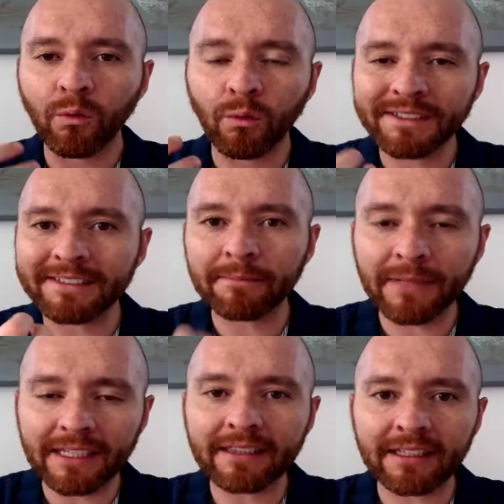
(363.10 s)
What's the
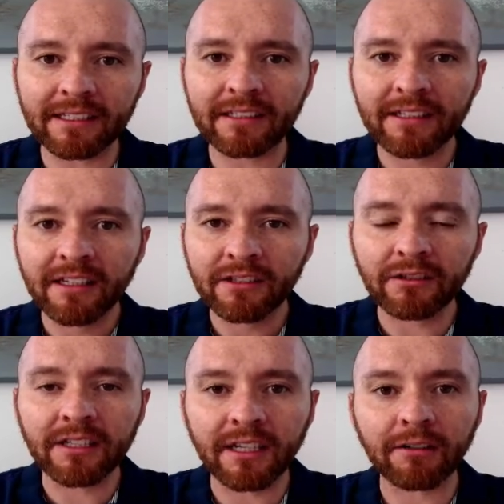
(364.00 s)
main thing to
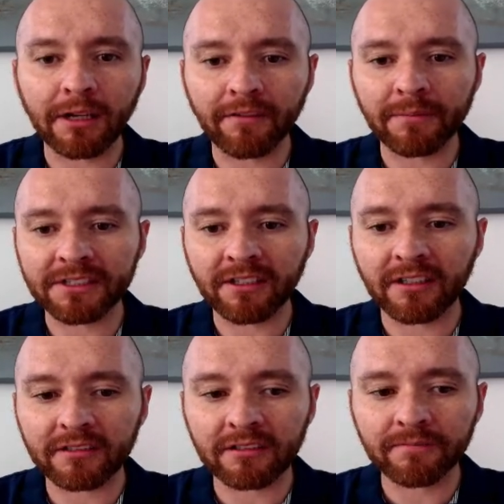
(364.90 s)
take away from this
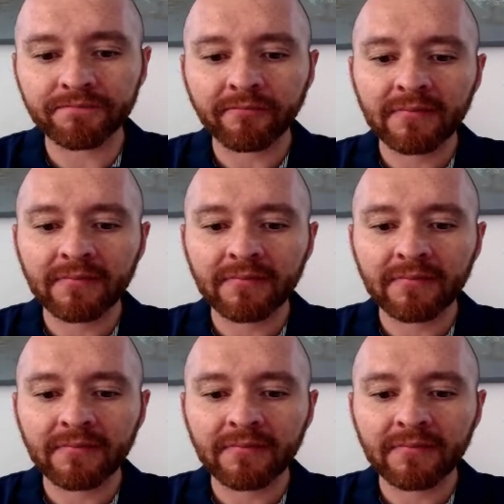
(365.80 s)
article?